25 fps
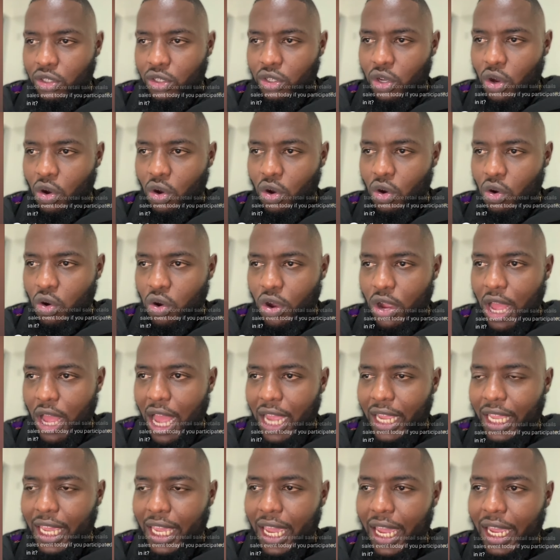So
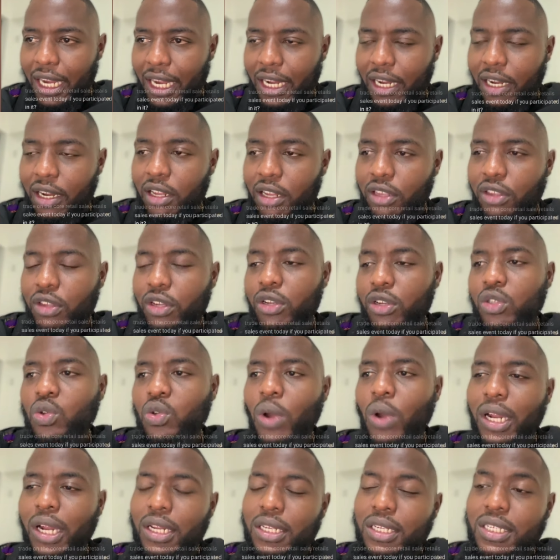again, you need
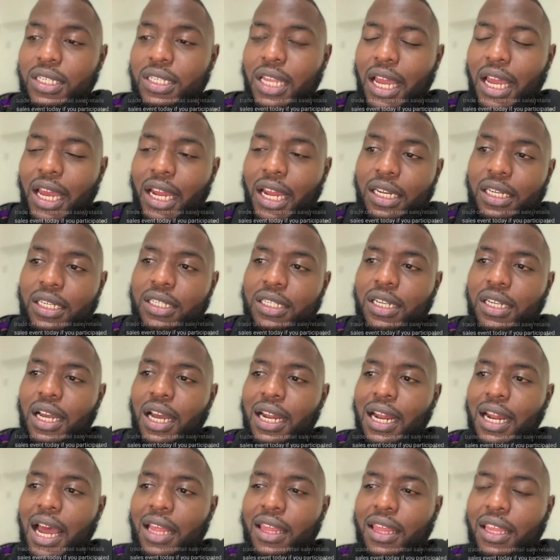to understand
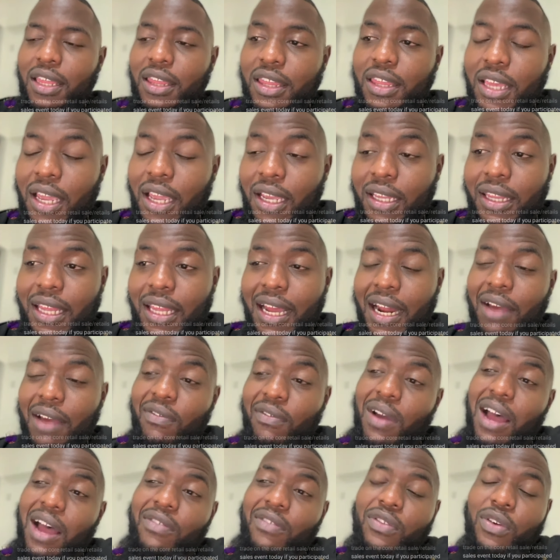another thing that
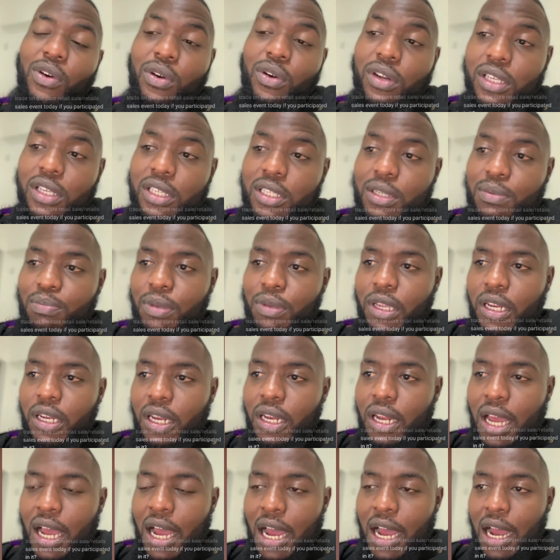I've always
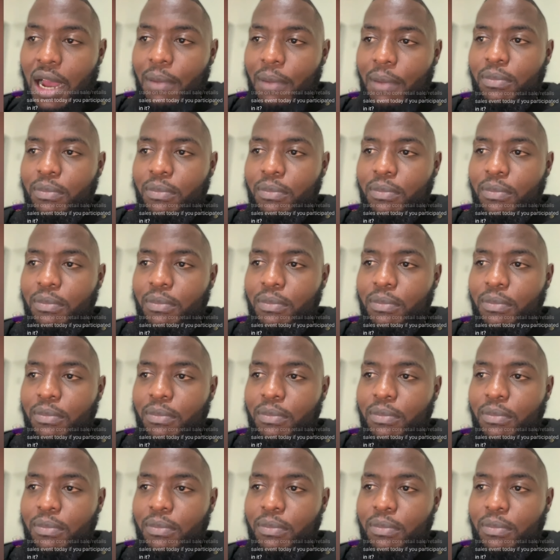been,